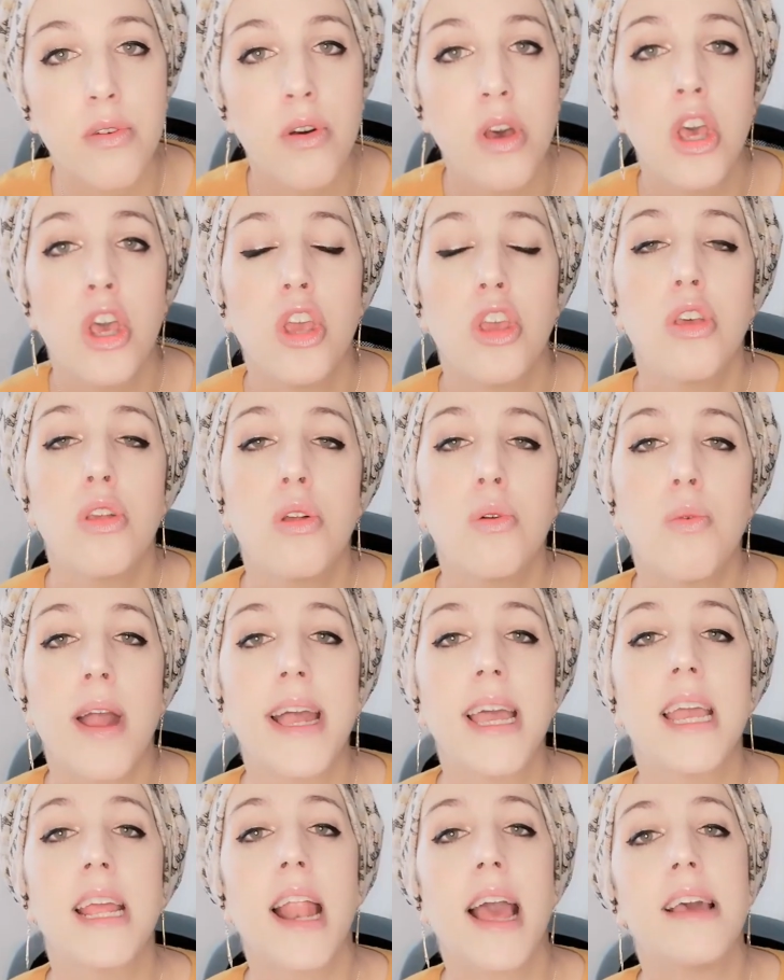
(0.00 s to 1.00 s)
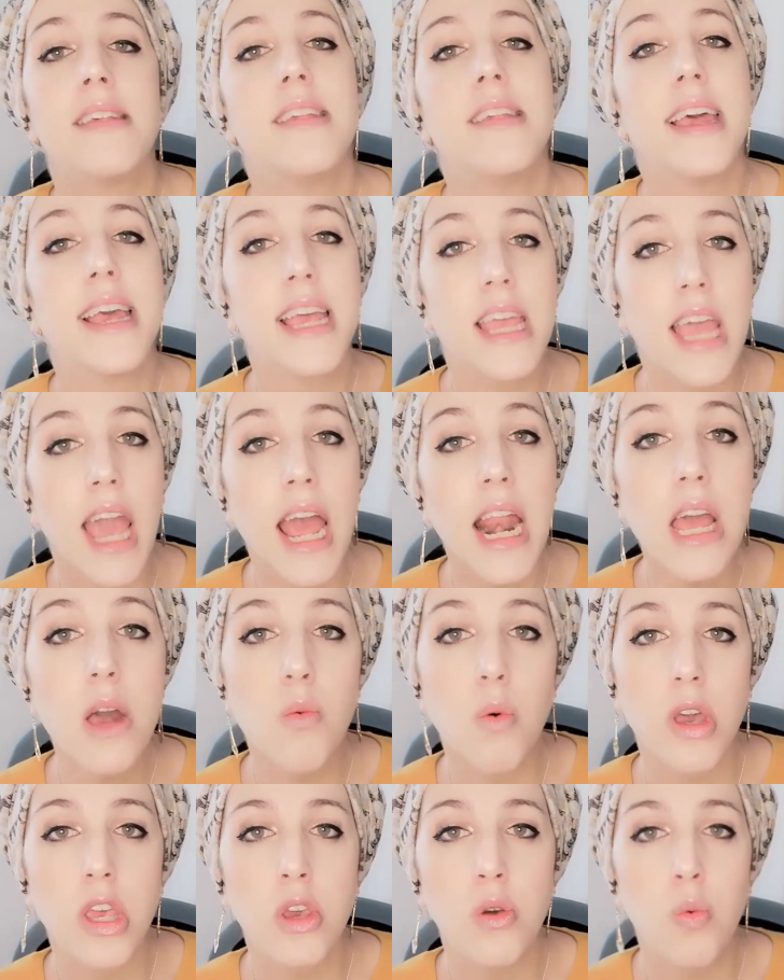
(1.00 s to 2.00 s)
You'll recognize that getting what you
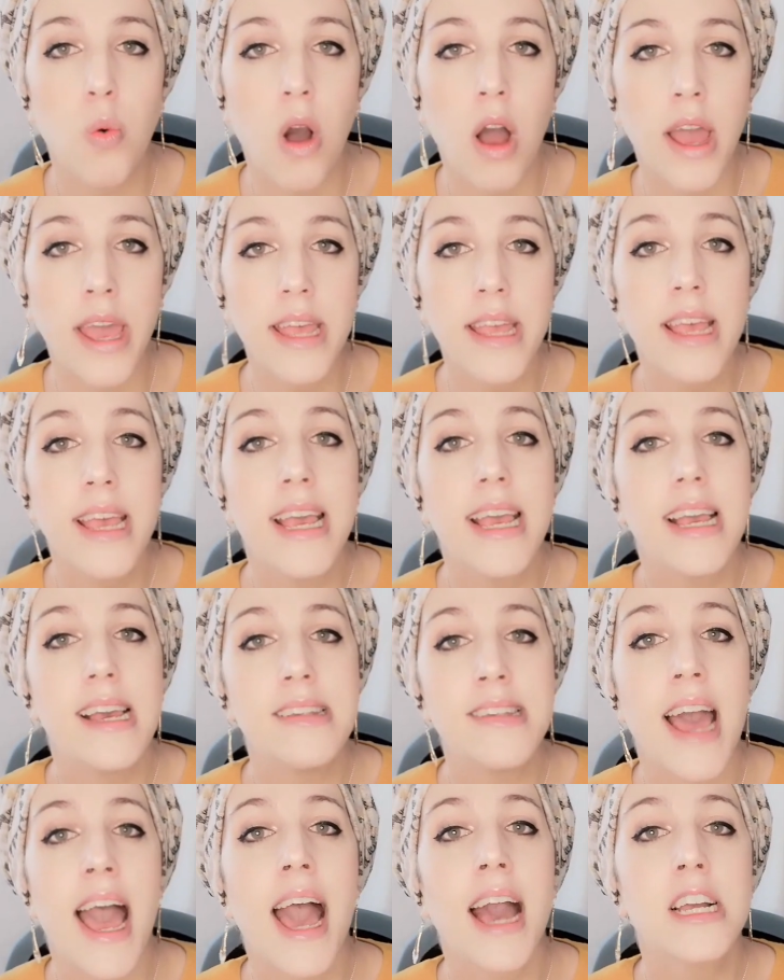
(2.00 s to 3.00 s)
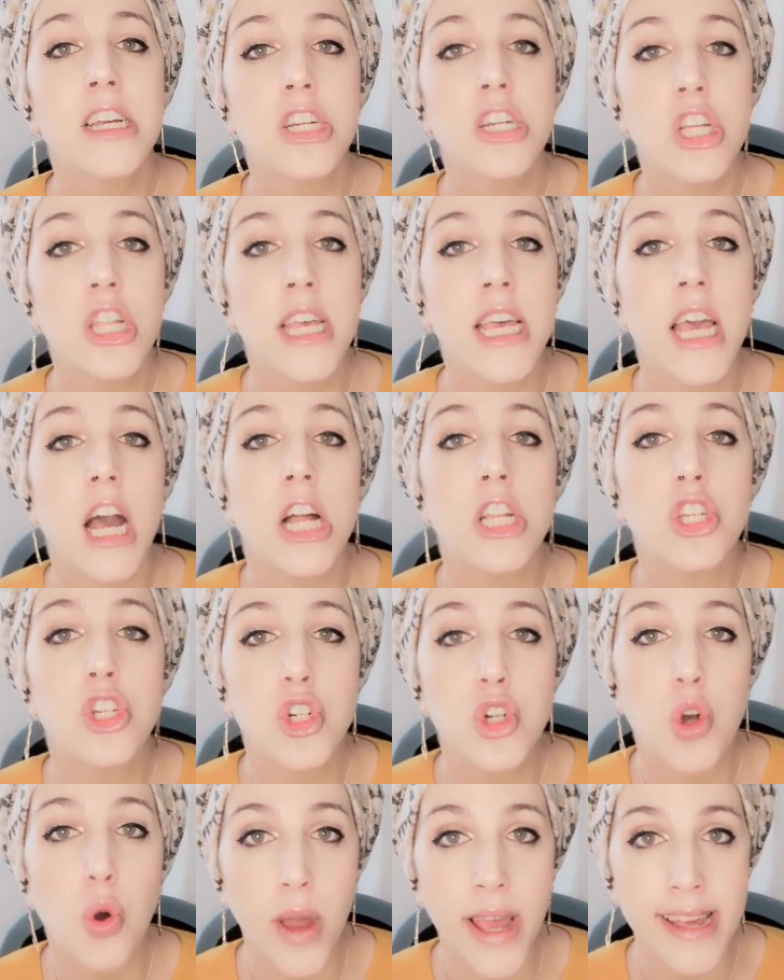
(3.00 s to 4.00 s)
want is actually a
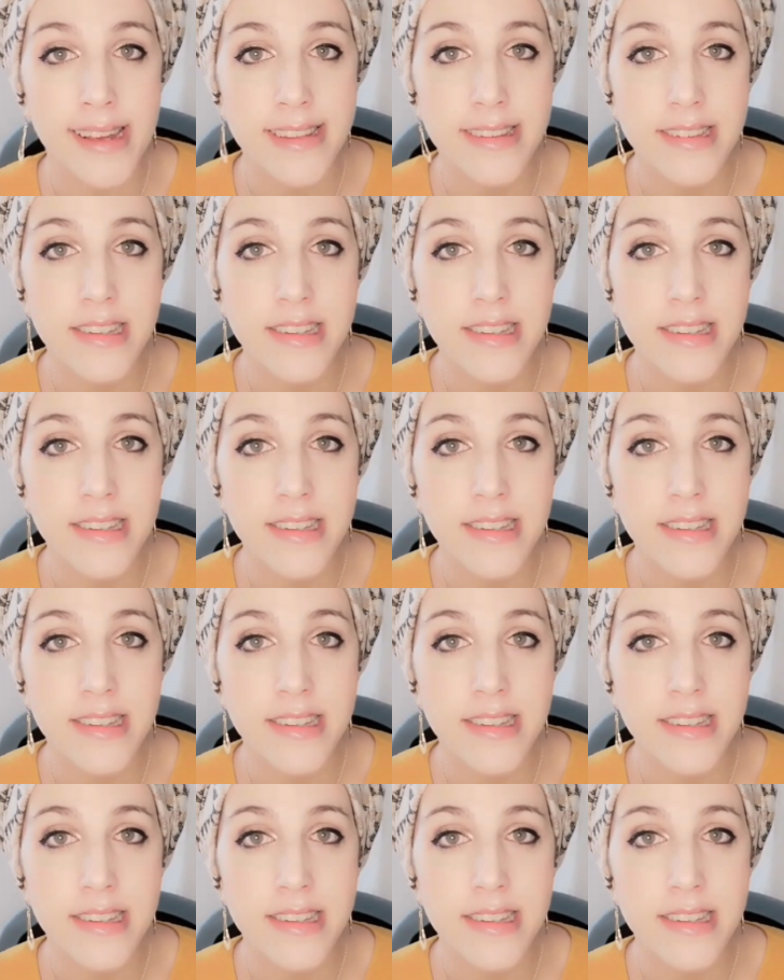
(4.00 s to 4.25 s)
choice.